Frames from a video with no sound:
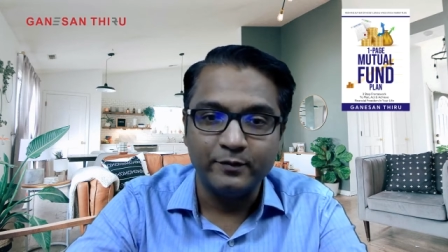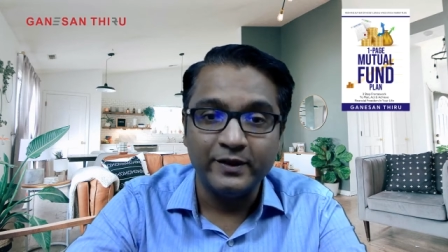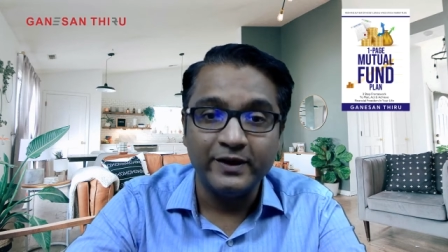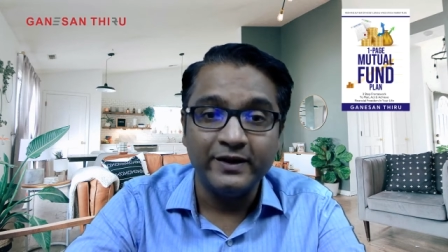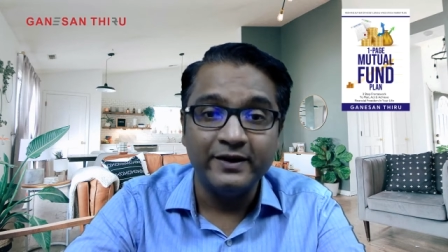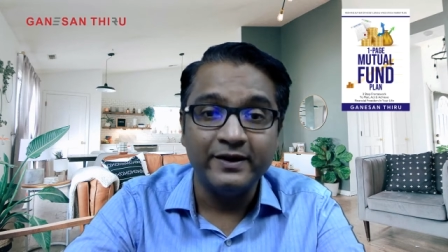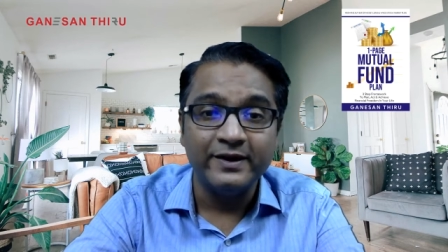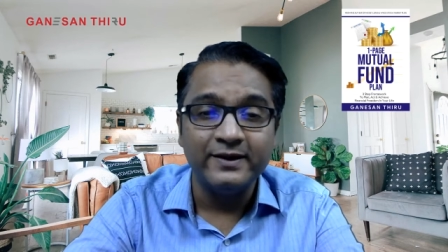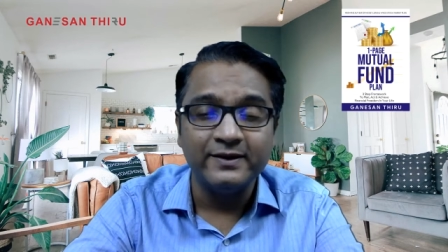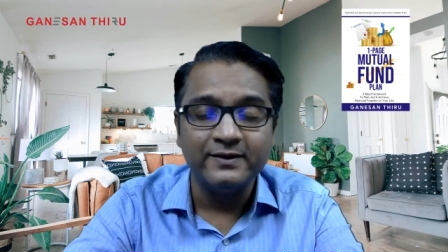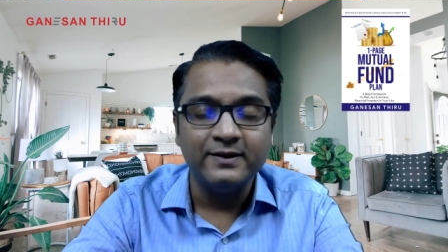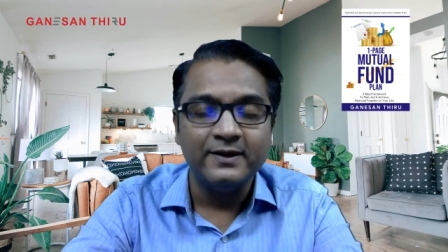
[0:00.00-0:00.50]

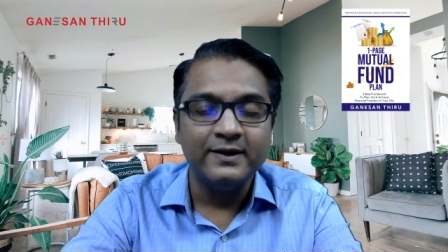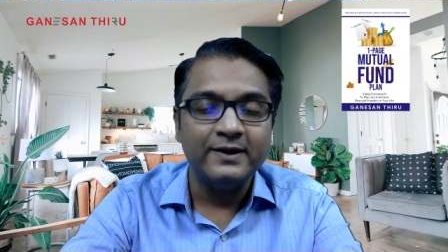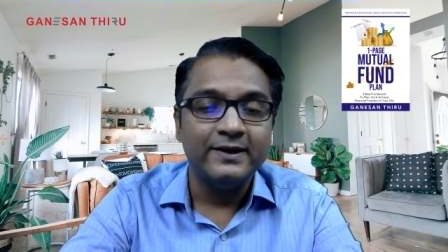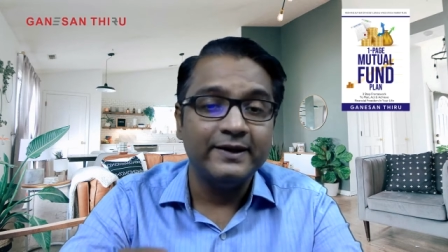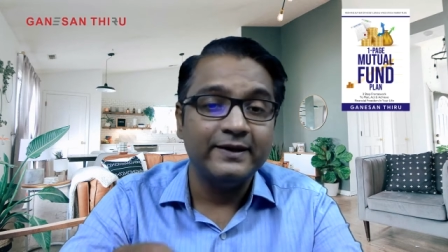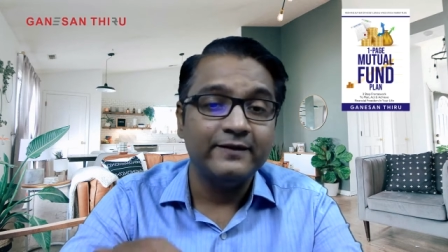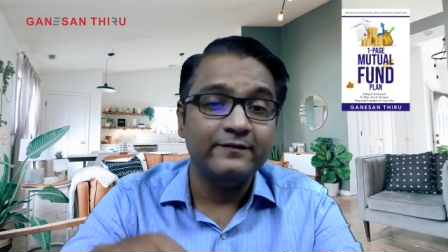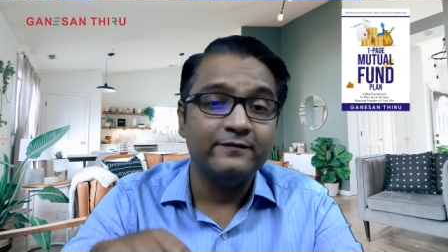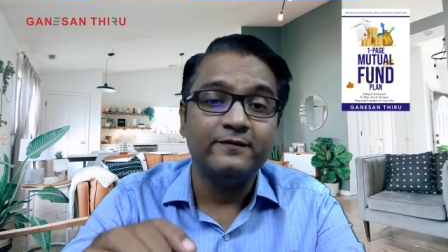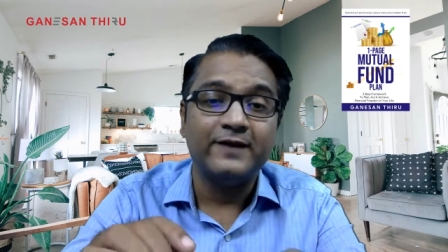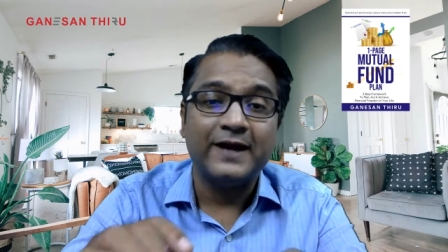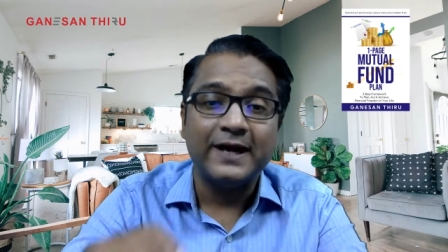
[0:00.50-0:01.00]
meaning
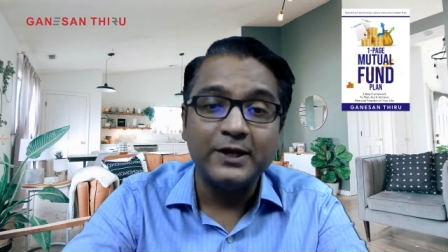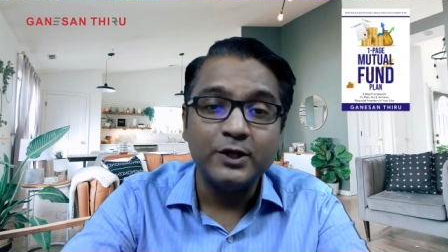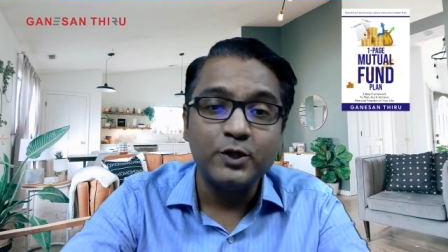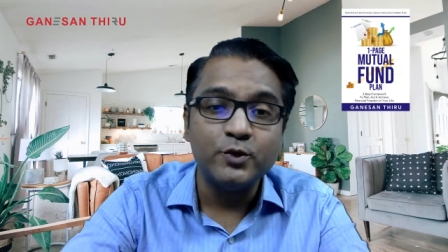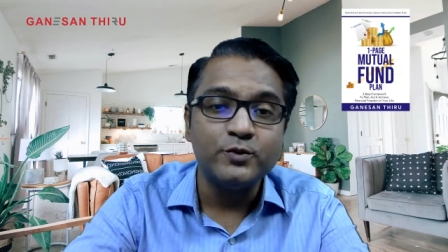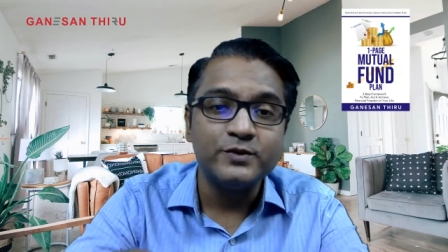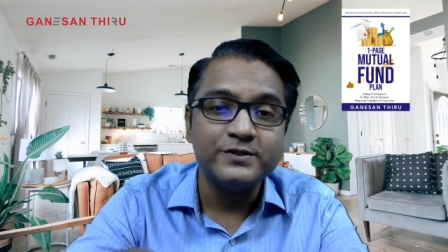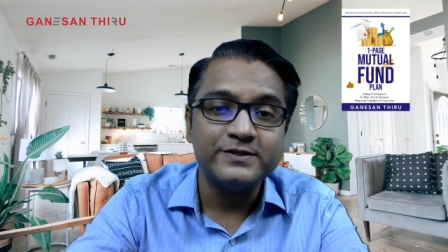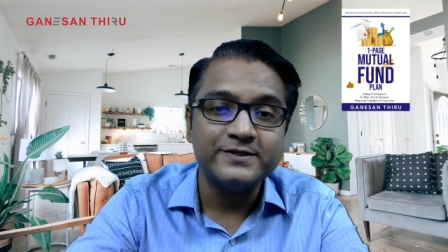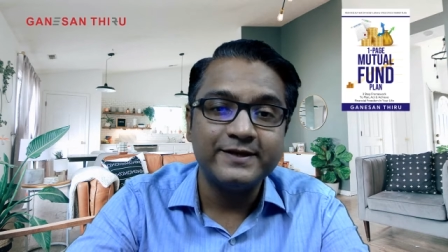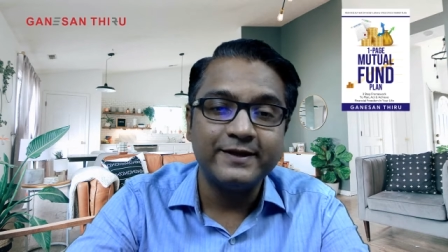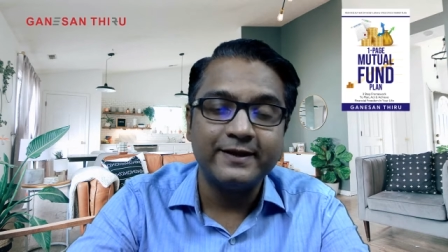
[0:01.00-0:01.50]
if
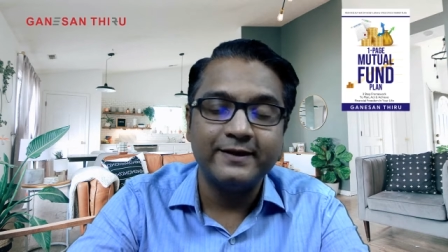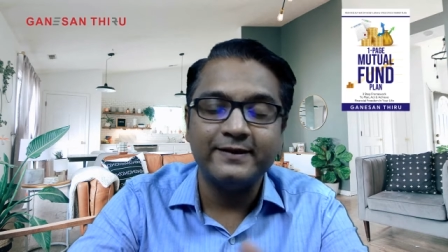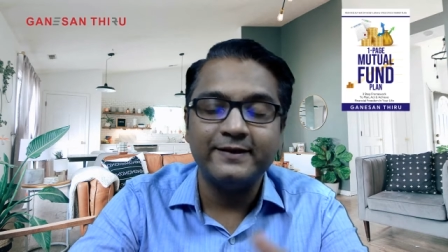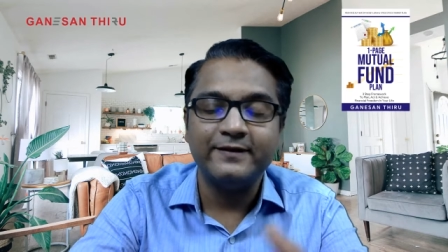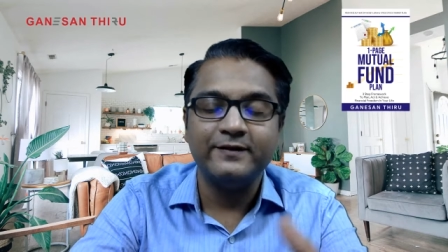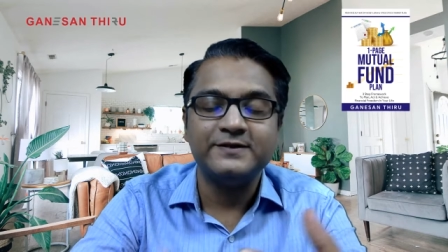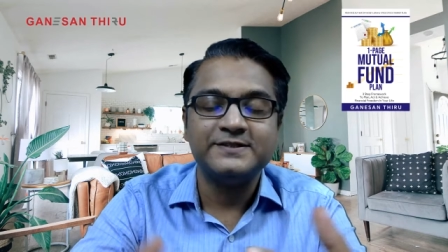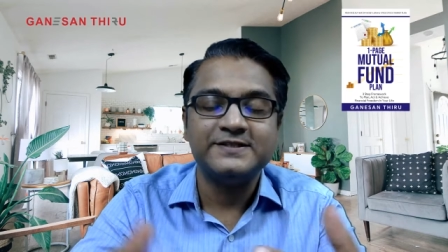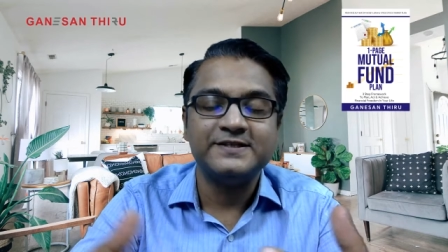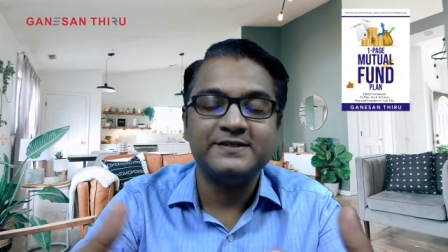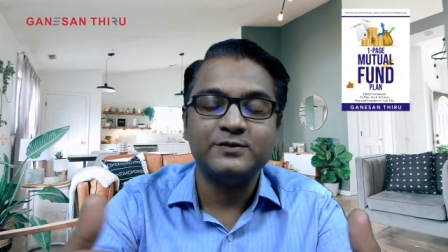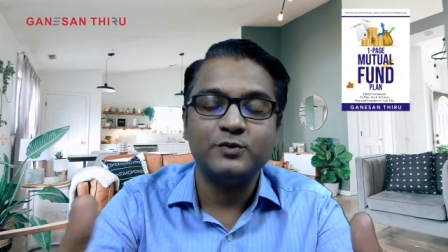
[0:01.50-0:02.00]
value is there,
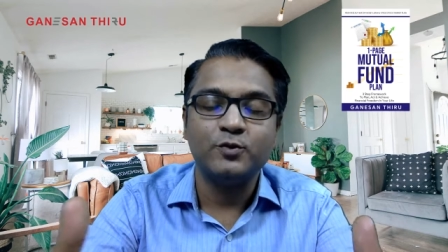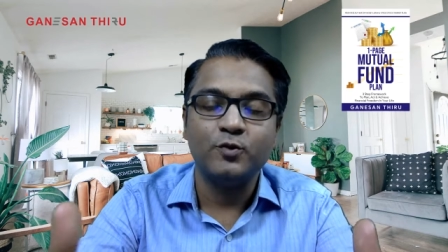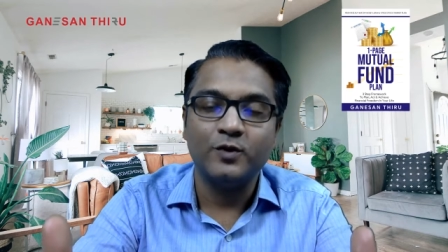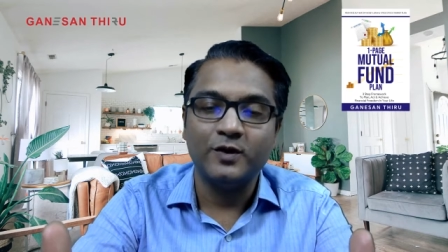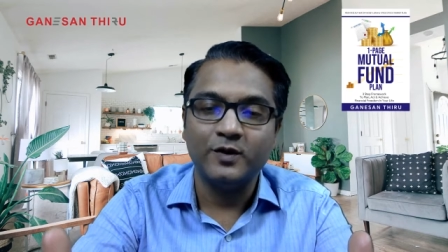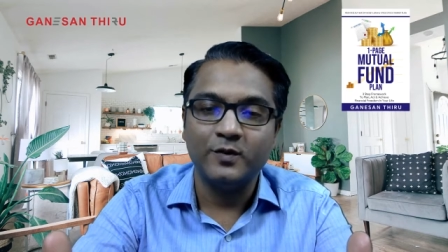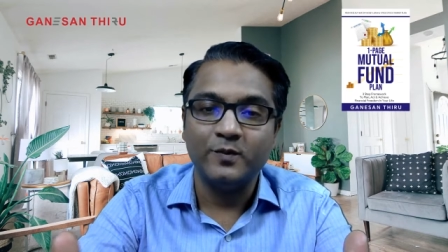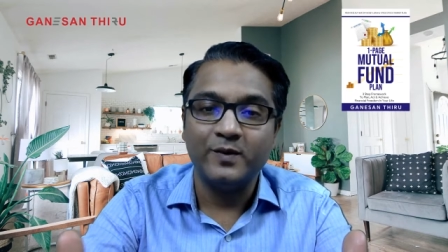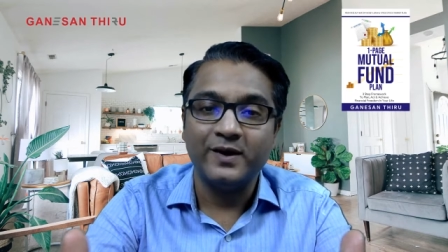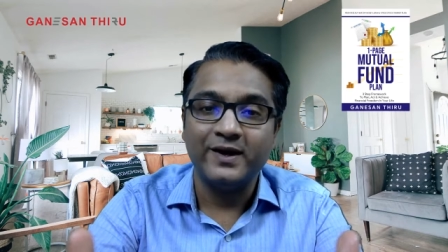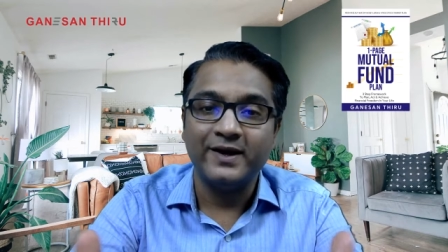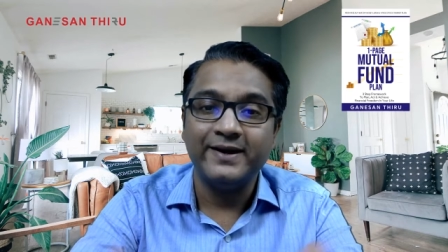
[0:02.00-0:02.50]
they'll just go
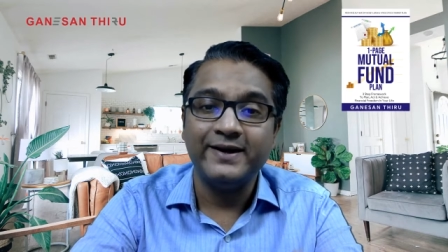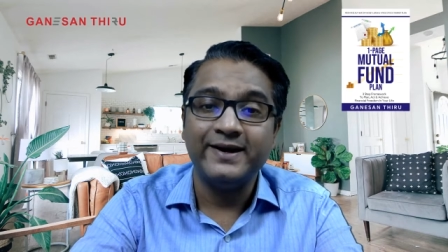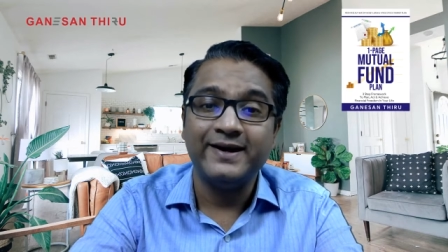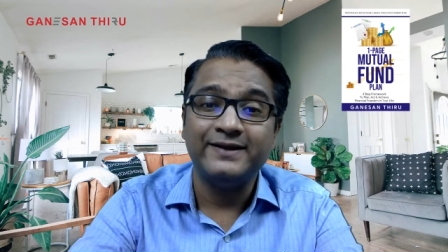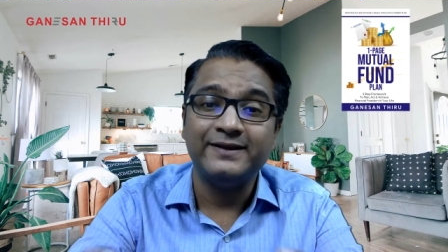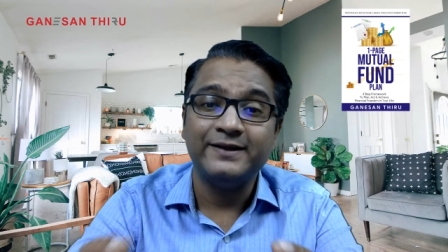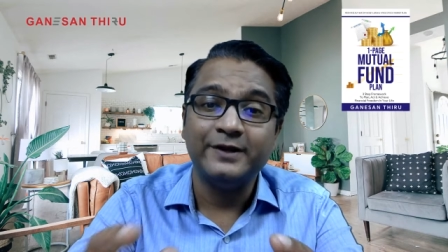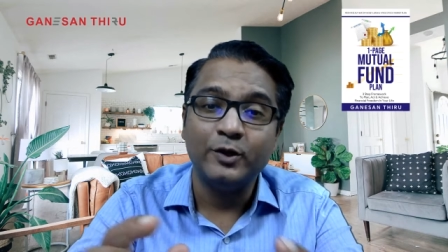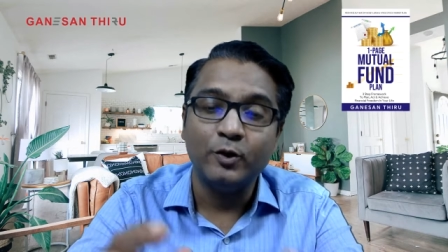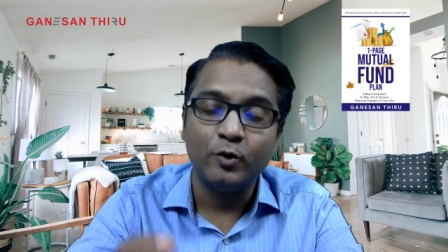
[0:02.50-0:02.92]
and buy and they